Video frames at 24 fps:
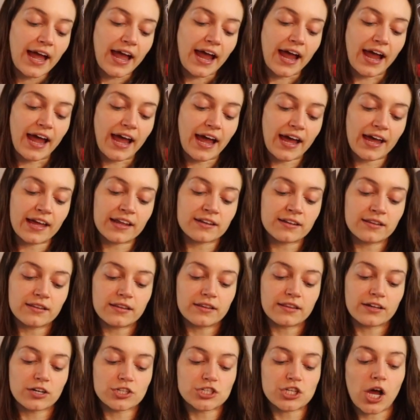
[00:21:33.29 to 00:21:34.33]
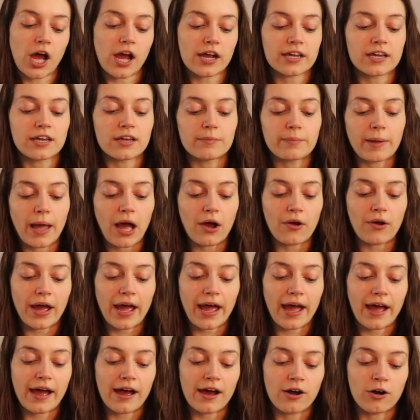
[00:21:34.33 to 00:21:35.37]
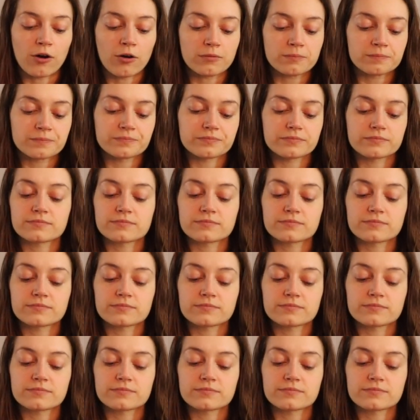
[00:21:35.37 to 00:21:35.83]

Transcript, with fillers: And they're talking about how